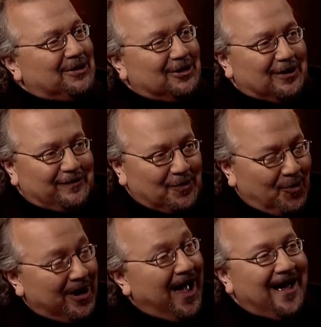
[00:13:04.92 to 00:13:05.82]
to look for
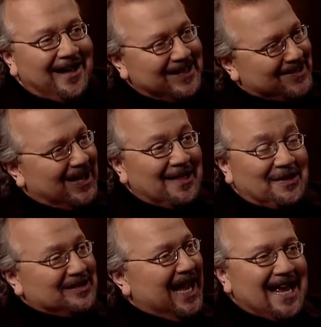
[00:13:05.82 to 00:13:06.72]
water? It's, the
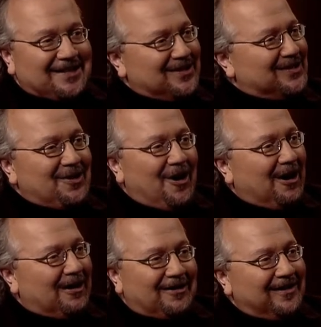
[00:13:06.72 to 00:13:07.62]
tasks
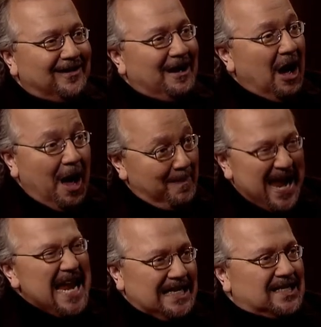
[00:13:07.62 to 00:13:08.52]
are
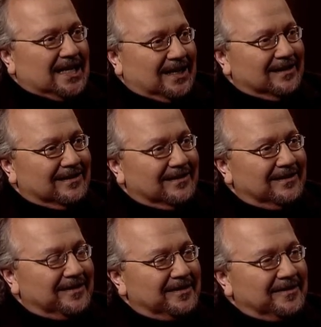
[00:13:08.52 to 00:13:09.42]
amazing.
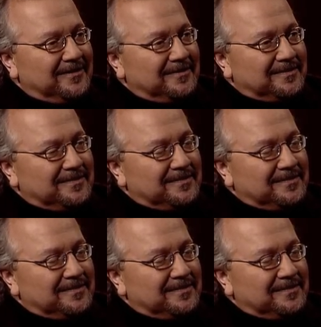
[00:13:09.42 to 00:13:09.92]
Yeah, and